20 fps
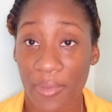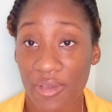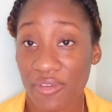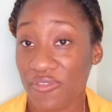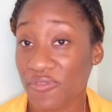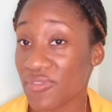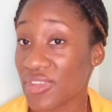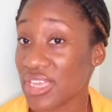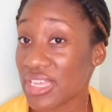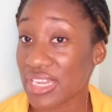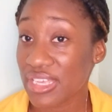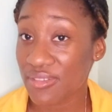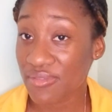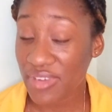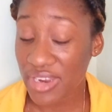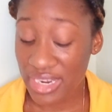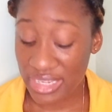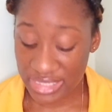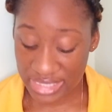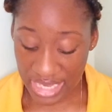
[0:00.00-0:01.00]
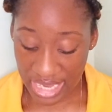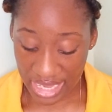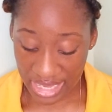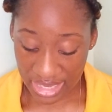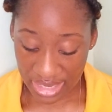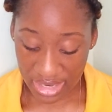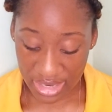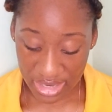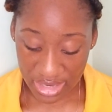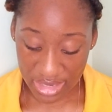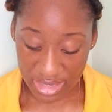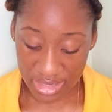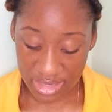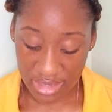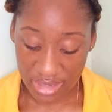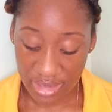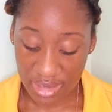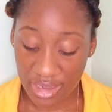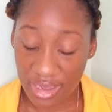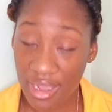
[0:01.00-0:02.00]
feeling very tired,
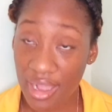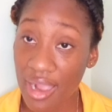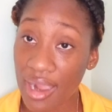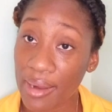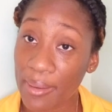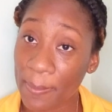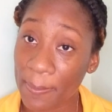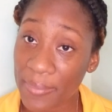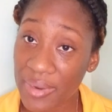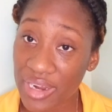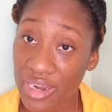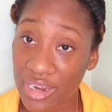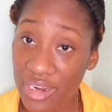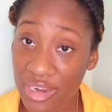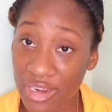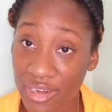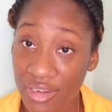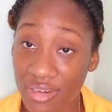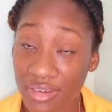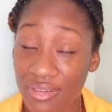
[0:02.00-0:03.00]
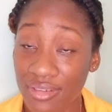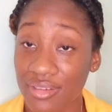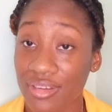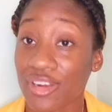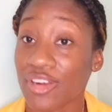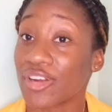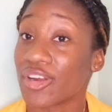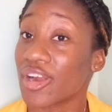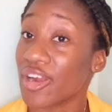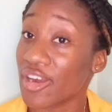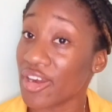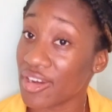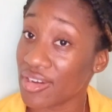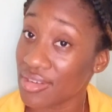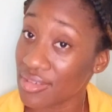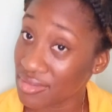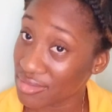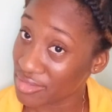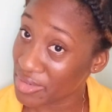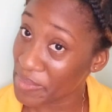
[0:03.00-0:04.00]
heartburn,
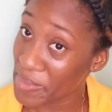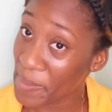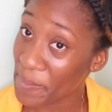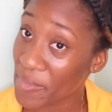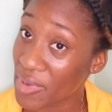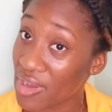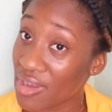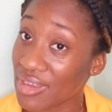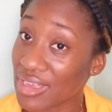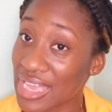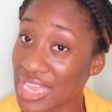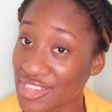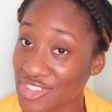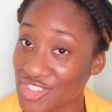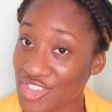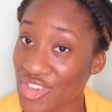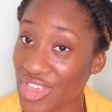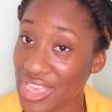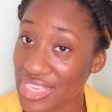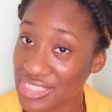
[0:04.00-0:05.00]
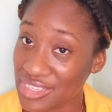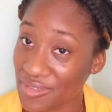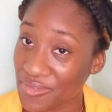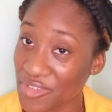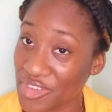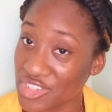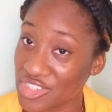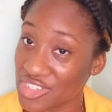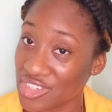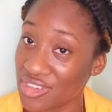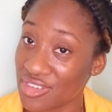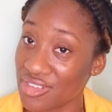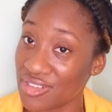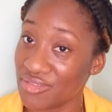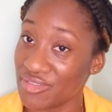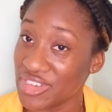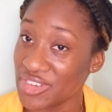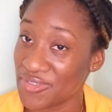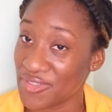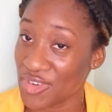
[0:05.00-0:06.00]
GERD, remember,
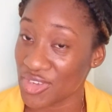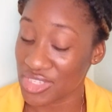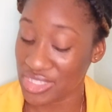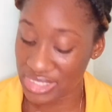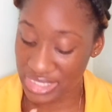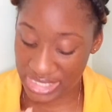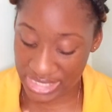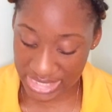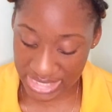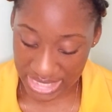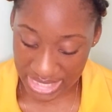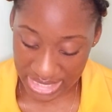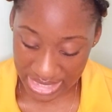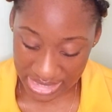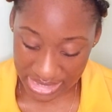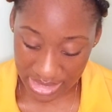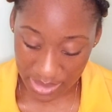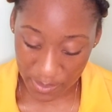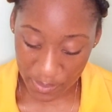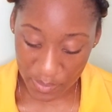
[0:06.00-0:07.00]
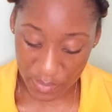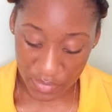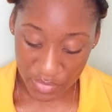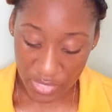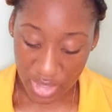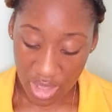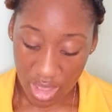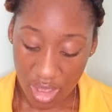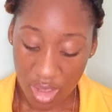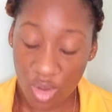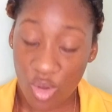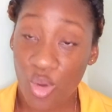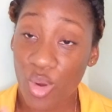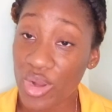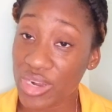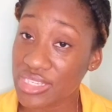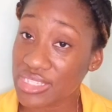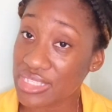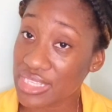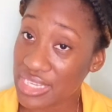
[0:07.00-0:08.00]
gastroesophageal reflux disease,
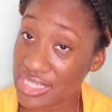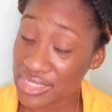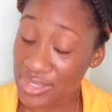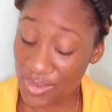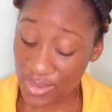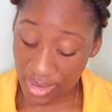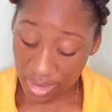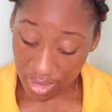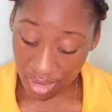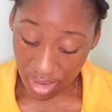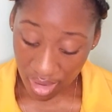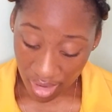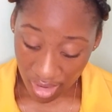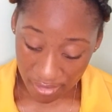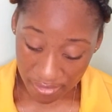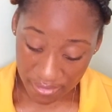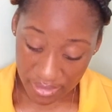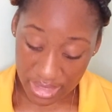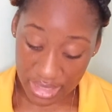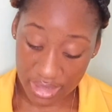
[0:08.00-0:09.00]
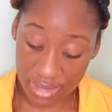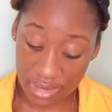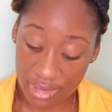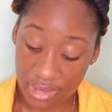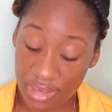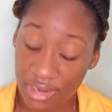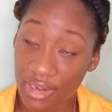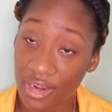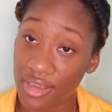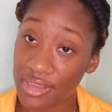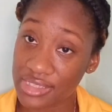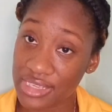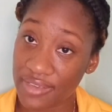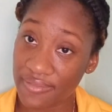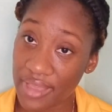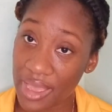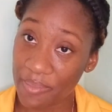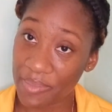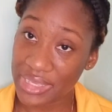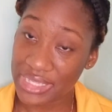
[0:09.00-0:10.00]
hoarseness or coughing, loss of
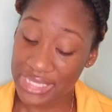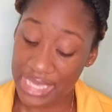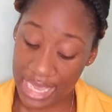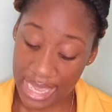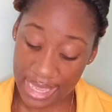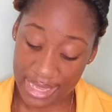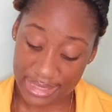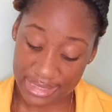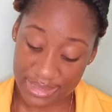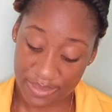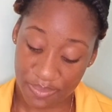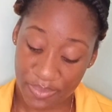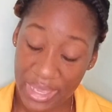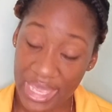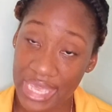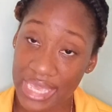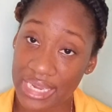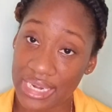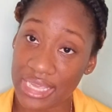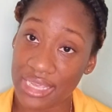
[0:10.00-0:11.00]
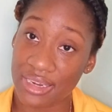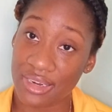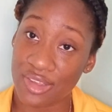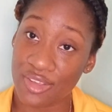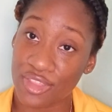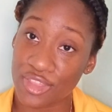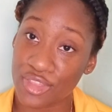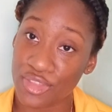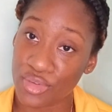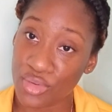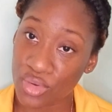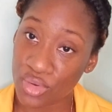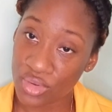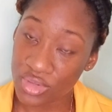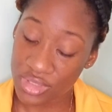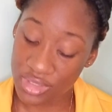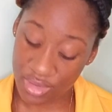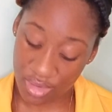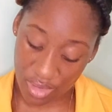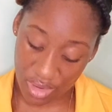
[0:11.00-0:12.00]
appetite, pain in the throat
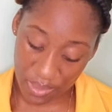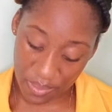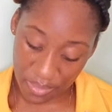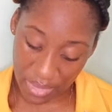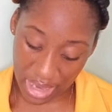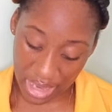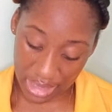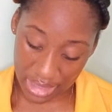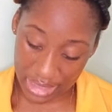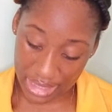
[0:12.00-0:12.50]
or back,